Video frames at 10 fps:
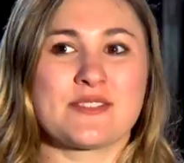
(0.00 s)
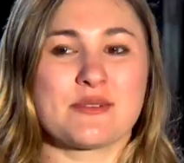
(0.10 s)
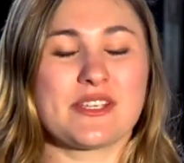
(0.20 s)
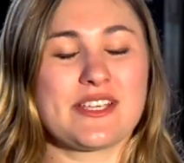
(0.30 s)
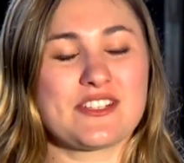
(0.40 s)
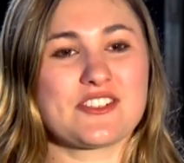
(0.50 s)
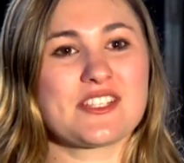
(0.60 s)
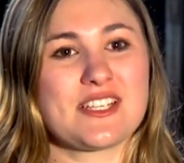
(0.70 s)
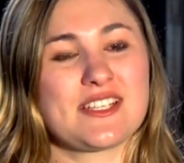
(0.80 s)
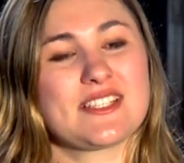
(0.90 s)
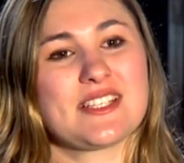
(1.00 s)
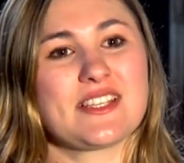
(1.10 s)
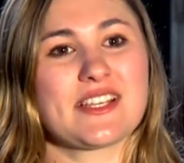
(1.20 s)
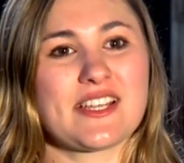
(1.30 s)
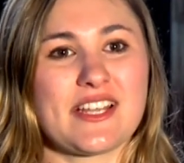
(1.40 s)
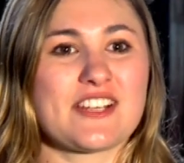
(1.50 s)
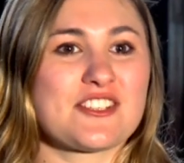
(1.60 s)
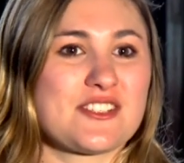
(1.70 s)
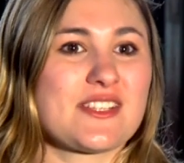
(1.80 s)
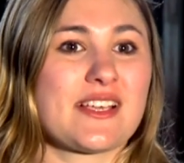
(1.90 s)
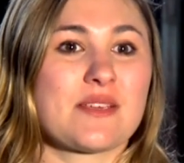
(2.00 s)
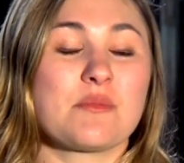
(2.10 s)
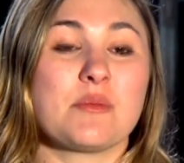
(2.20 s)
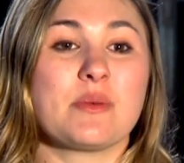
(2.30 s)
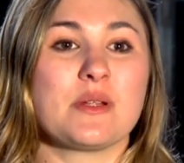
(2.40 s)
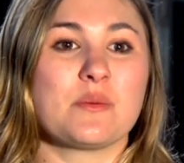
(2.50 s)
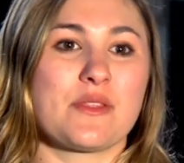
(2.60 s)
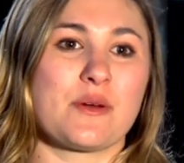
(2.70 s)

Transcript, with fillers: really interesting to see the connections that can be built with a